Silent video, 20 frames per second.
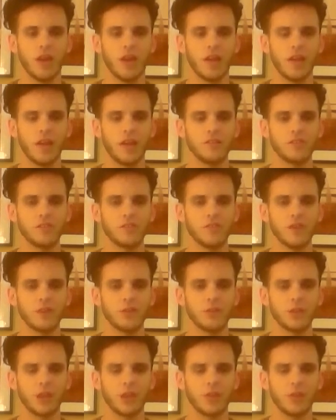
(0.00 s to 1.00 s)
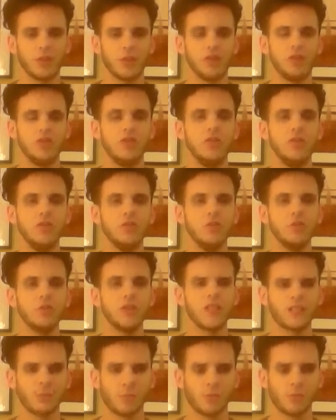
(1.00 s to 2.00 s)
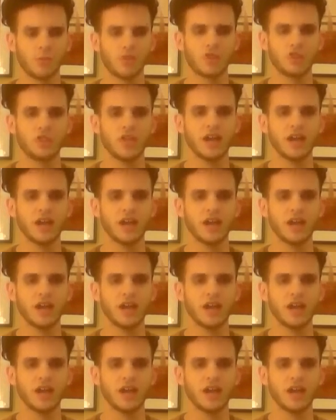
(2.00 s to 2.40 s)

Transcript: And if the federal government knew that separate was